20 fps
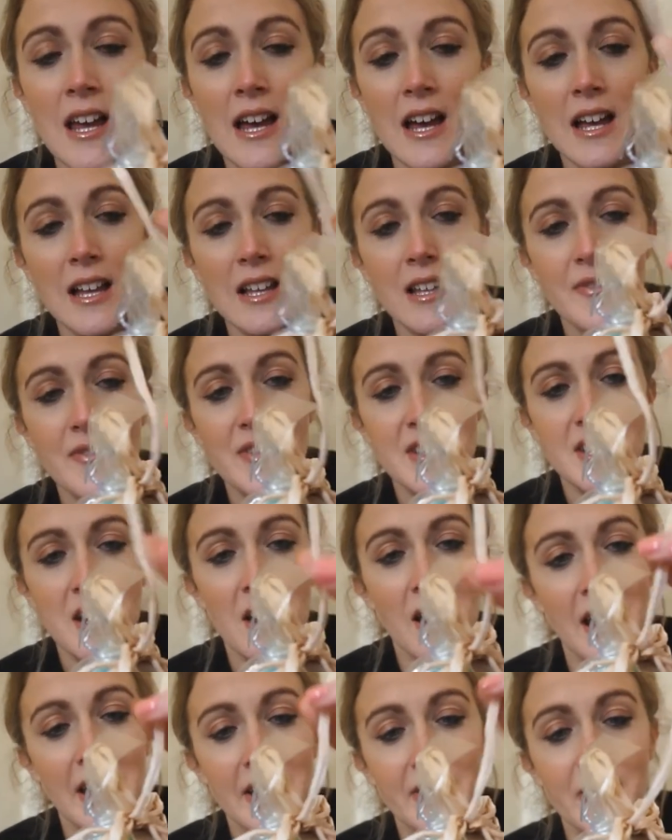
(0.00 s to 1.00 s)
I love this how
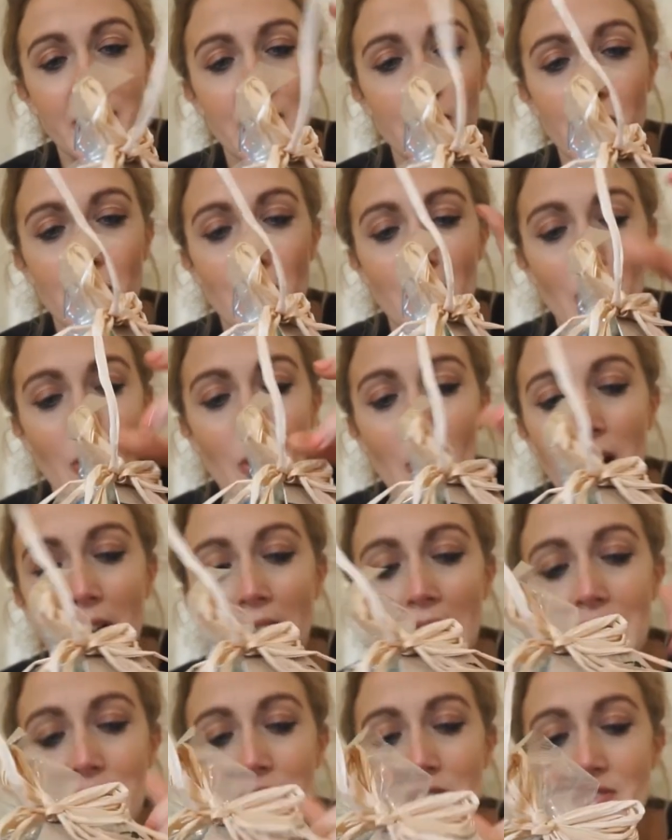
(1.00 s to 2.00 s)
like straw
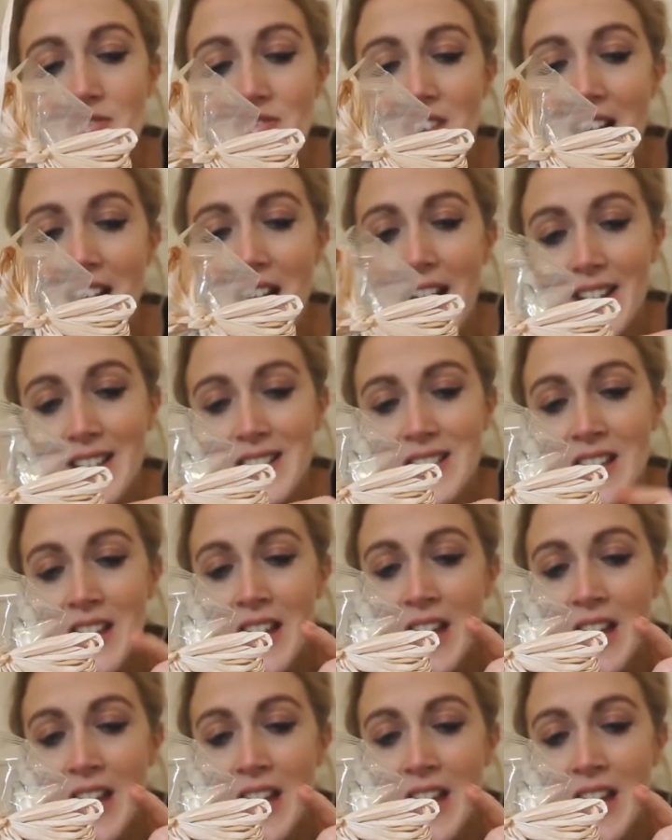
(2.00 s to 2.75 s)
kind of effect,